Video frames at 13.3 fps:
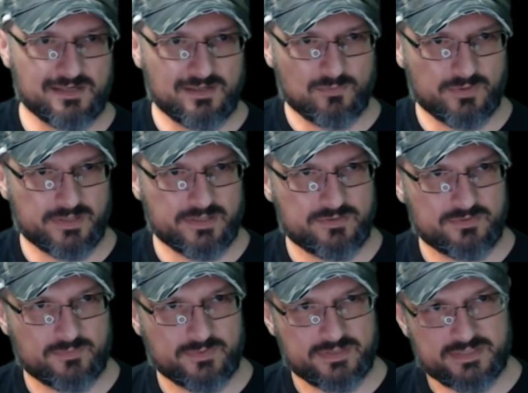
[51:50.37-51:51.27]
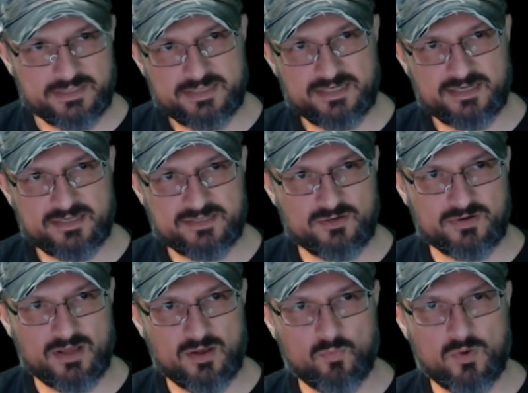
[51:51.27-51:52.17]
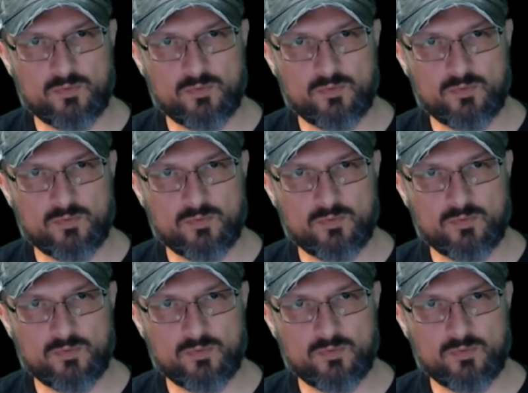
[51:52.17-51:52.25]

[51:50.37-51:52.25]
192.168.0.1.